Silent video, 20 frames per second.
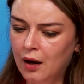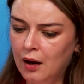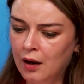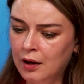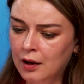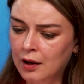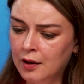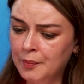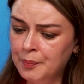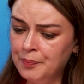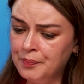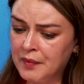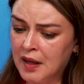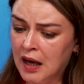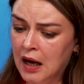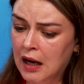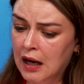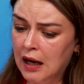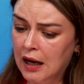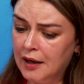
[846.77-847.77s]
Uh,
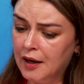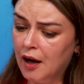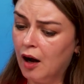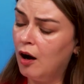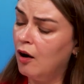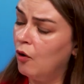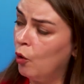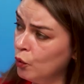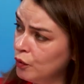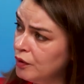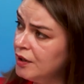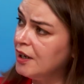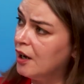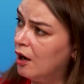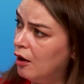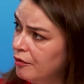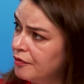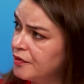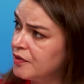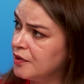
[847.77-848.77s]
and only
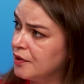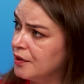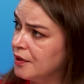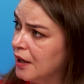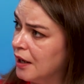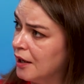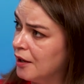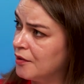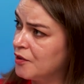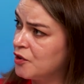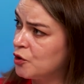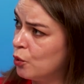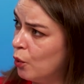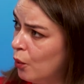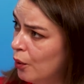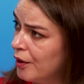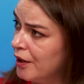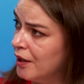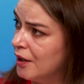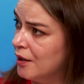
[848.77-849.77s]
after
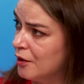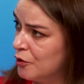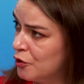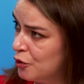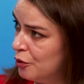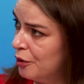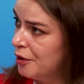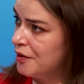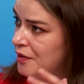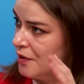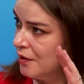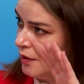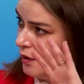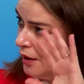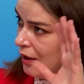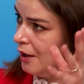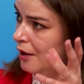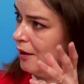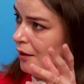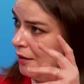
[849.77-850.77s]
scoring a certain
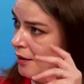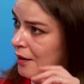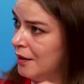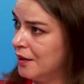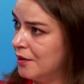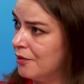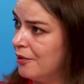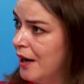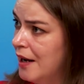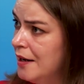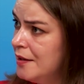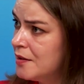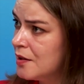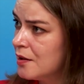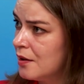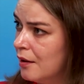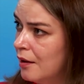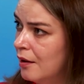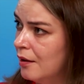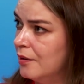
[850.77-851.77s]

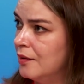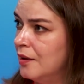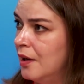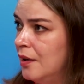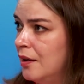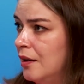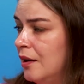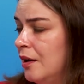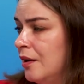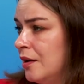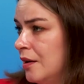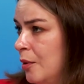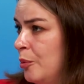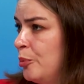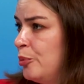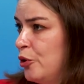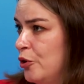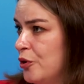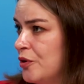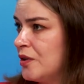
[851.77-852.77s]
grade, a, a,
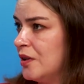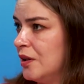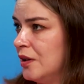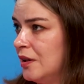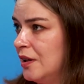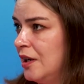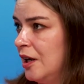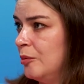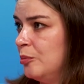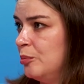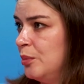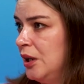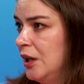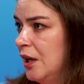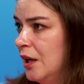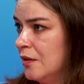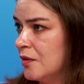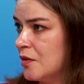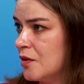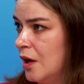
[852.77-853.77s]
person can
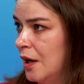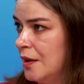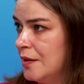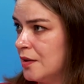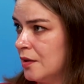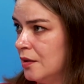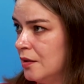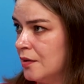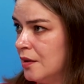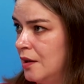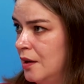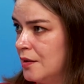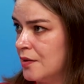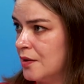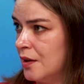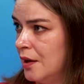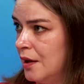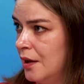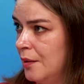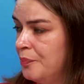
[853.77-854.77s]
be entitled
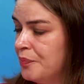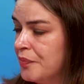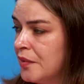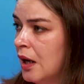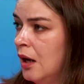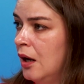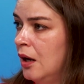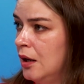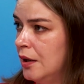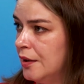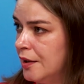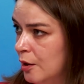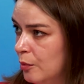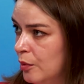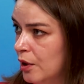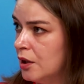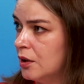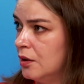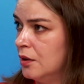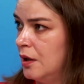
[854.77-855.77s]
as a
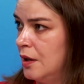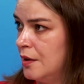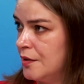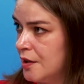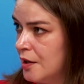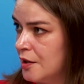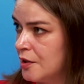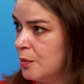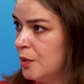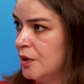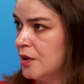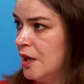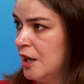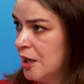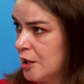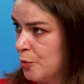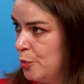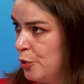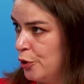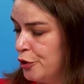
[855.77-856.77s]
chemical assessment
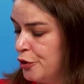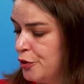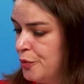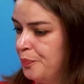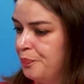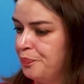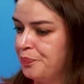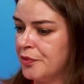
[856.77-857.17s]
expert.